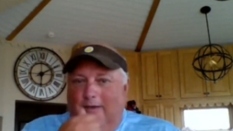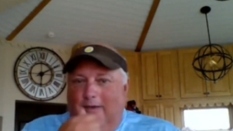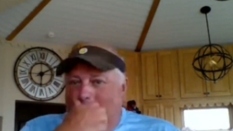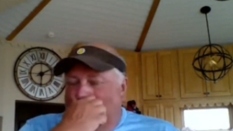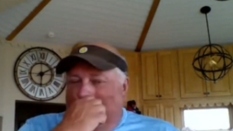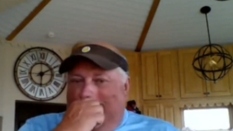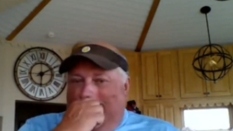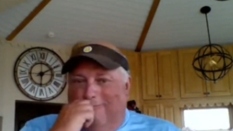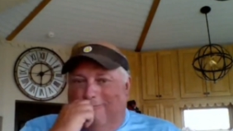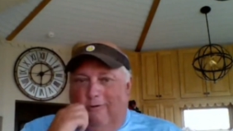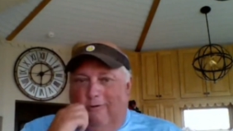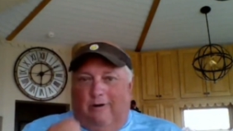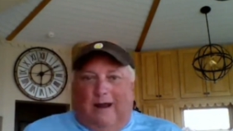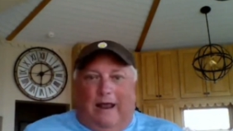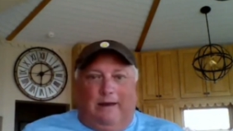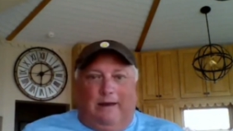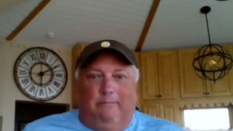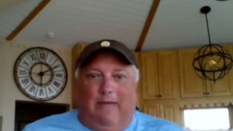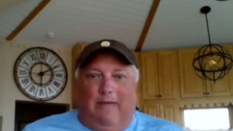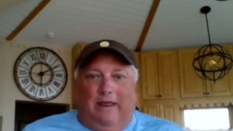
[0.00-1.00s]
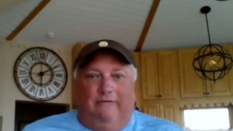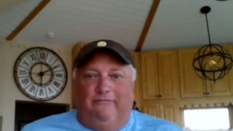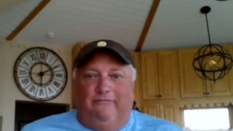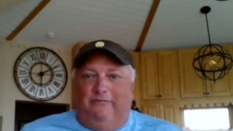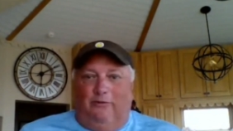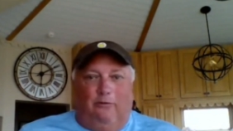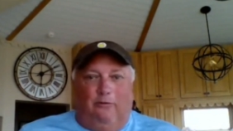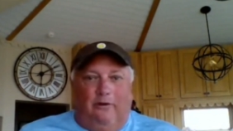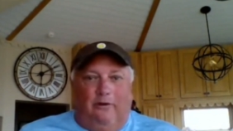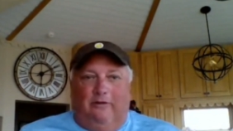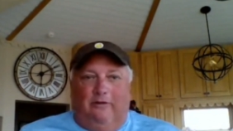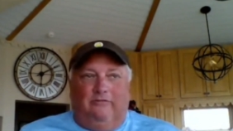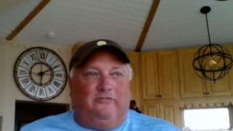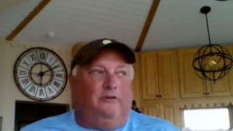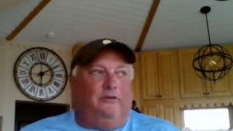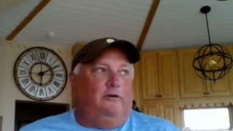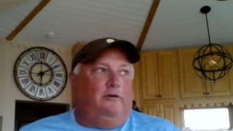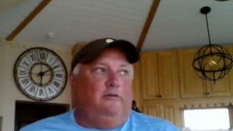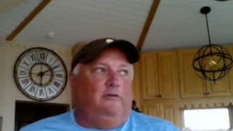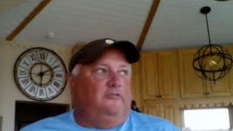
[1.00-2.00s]
and we're on main floor
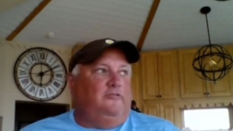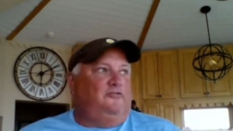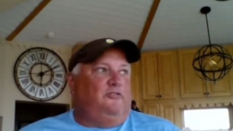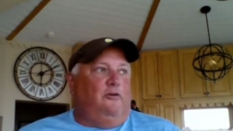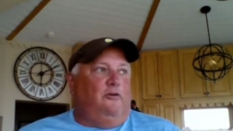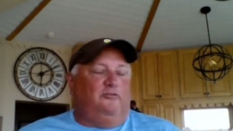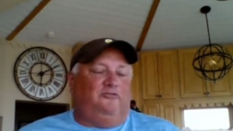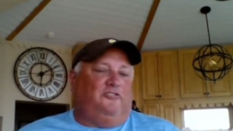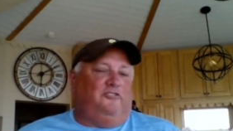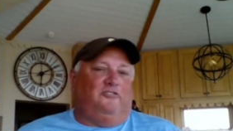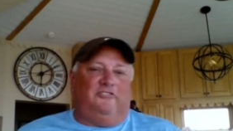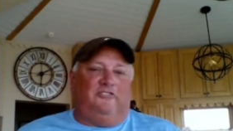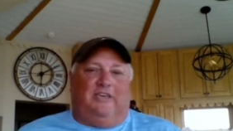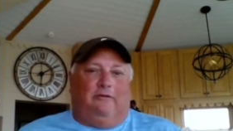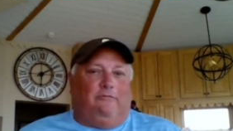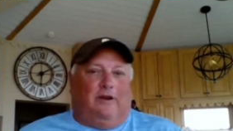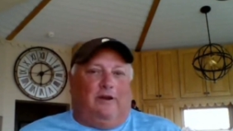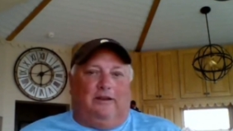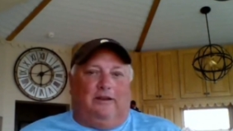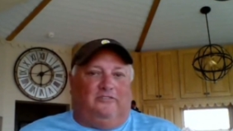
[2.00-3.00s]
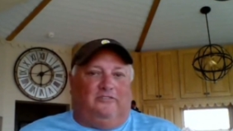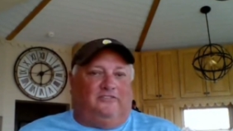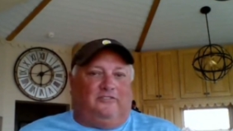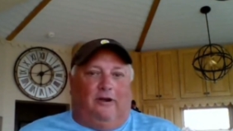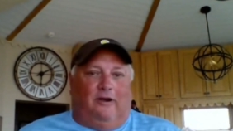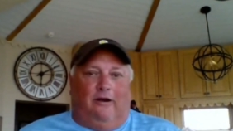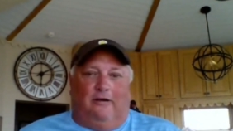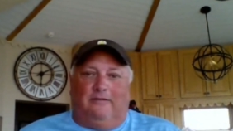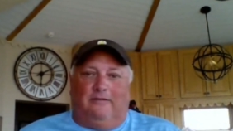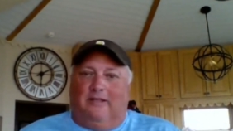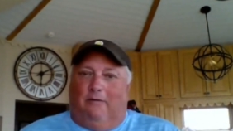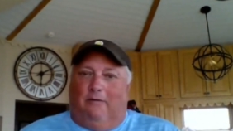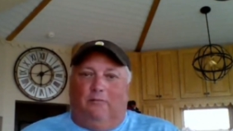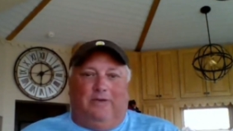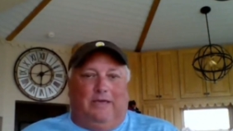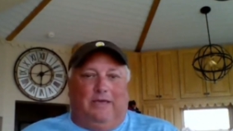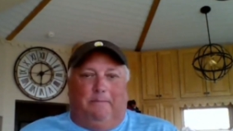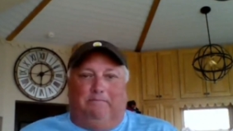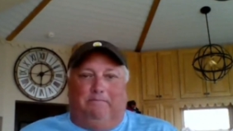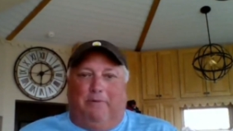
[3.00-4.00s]
until the show's just getting ready to start and then we
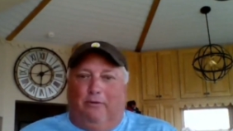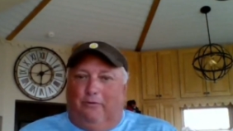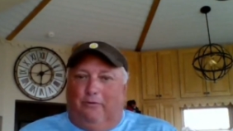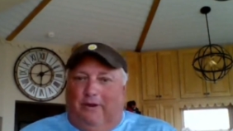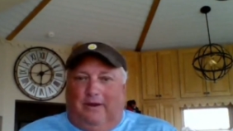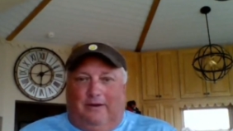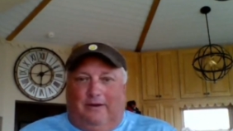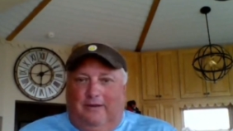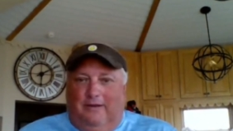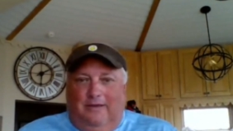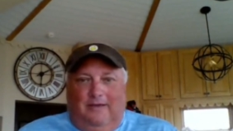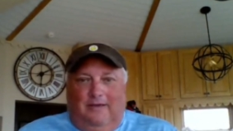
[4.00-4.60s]
get booted